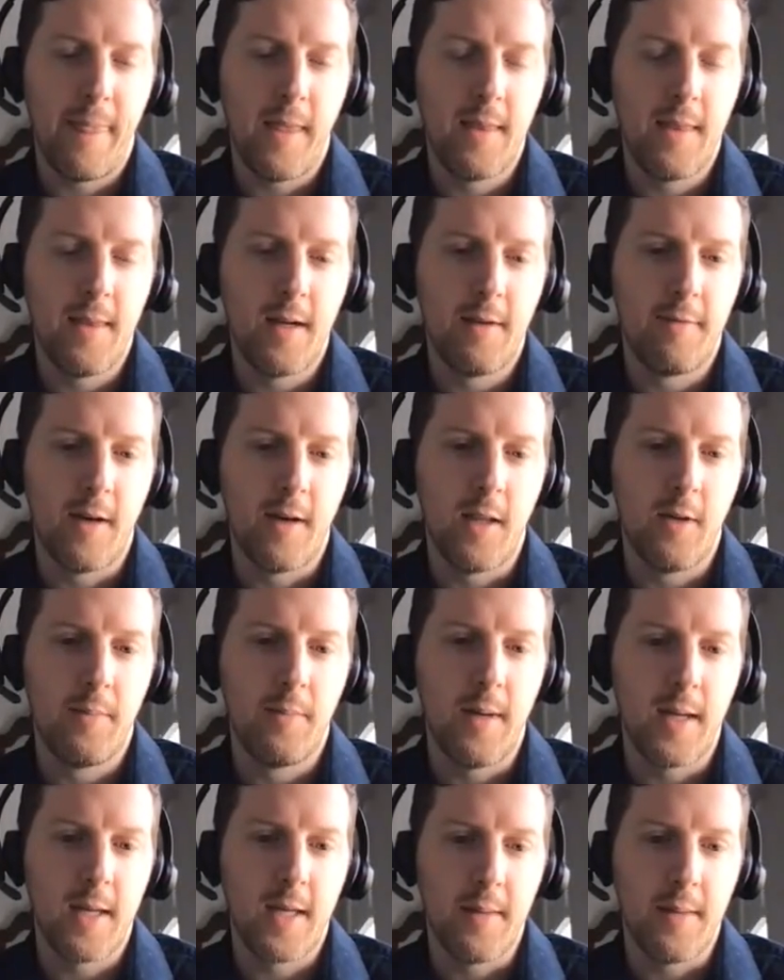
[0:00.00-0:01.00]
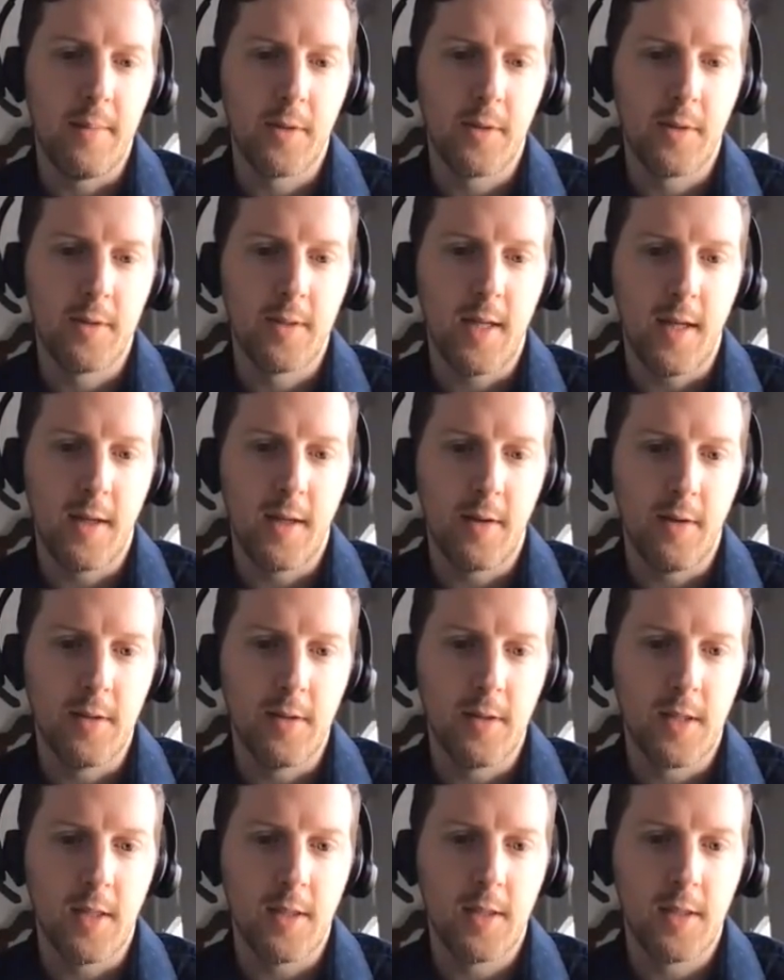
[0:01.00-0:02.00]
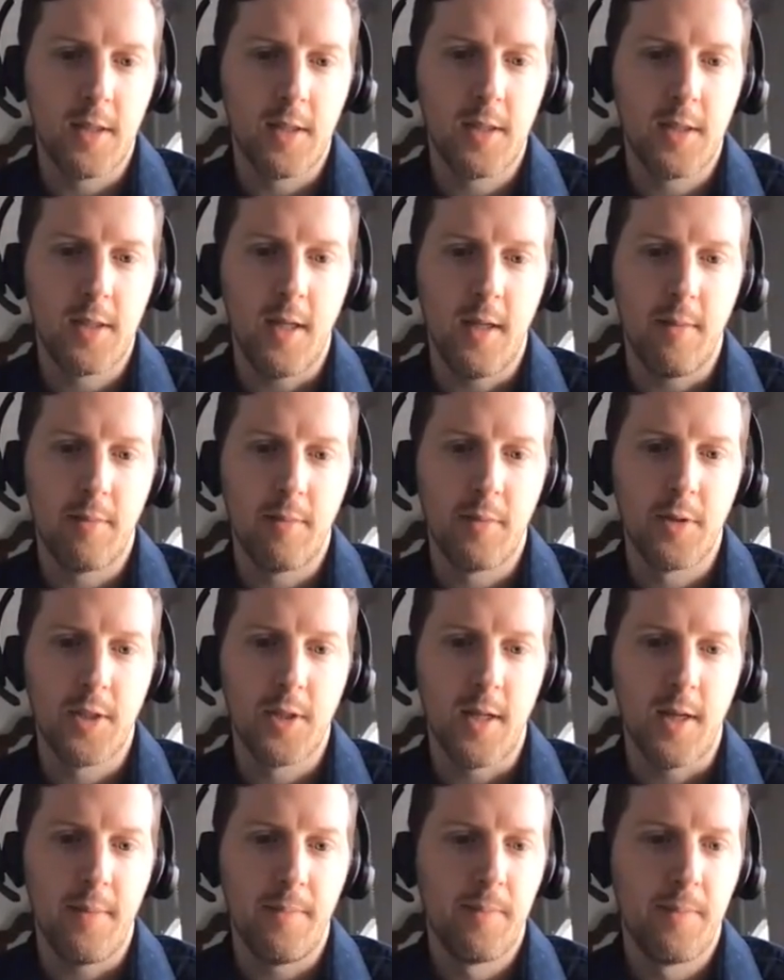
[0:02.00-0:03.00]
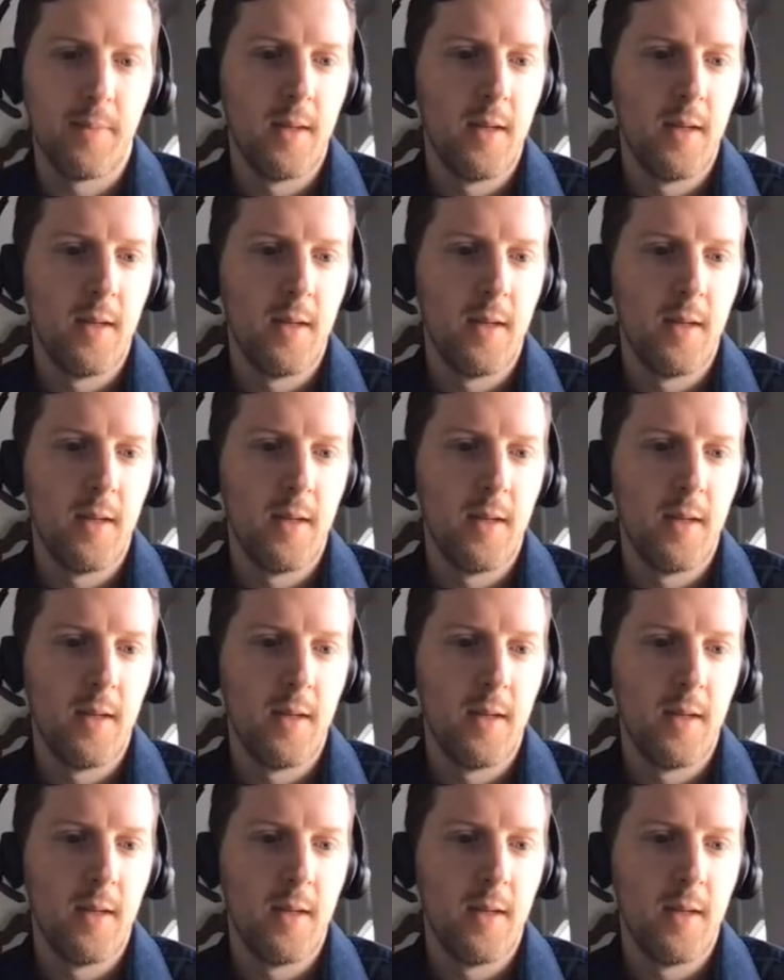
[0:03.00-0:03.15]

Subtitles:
and then followed by chemical tankers at 16%.